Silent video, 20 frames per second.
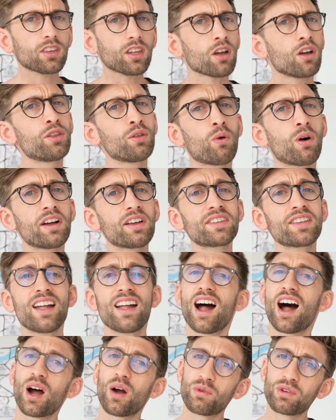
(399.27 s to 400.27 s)
Otherwise,
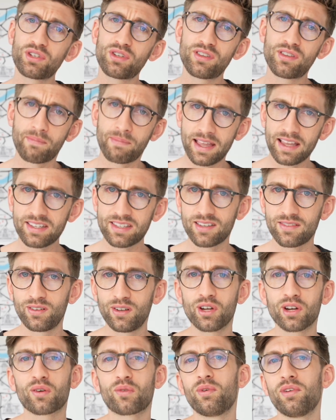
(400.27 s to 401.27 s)
I wish you the best of
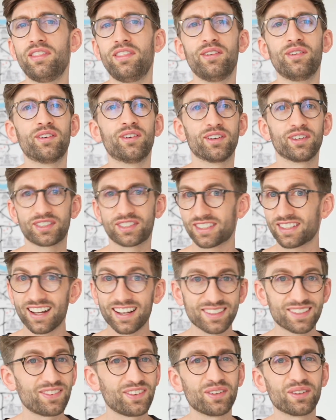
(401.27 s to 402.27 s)
luck with your
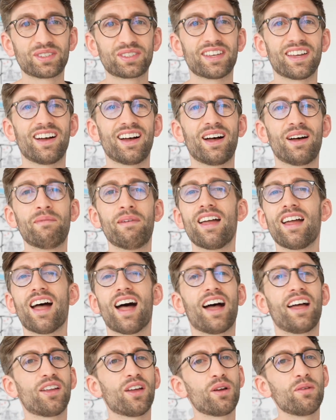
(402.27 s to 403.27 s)
start of your term,
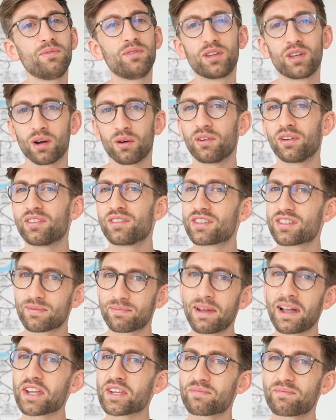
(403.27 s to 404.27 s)
and hope you go on and
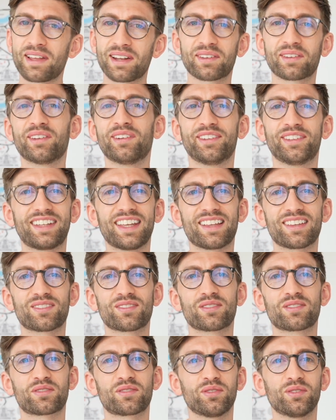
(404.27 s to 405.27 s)
smash medical or
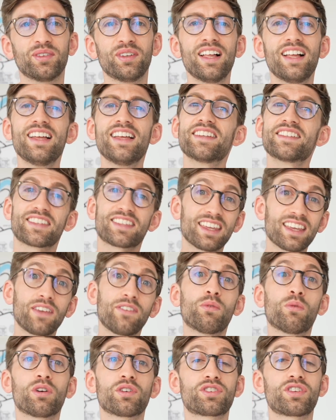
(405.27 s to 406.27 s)
dental school. So thank you
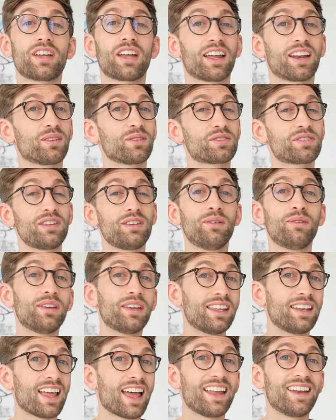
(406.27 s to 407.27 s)
for watching, and I'll see you
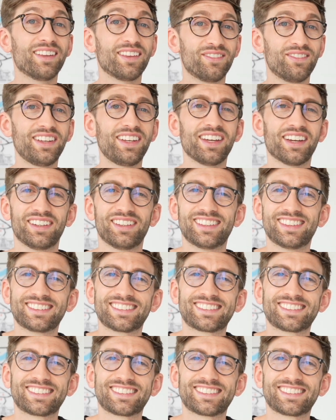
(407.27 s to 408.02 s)
in another video.